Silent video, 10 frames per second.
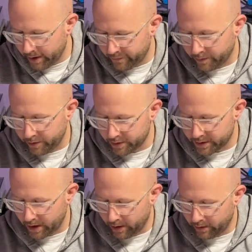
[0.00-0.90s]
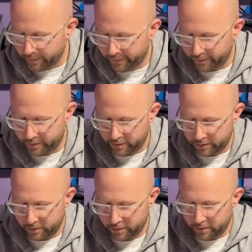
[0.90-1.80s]
from yourself
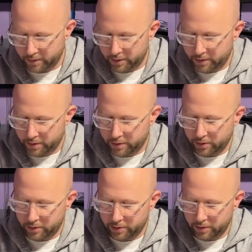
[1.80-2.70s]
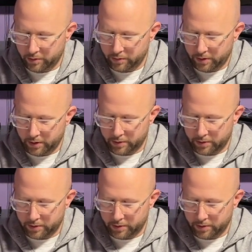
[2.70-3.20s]
so you don't cut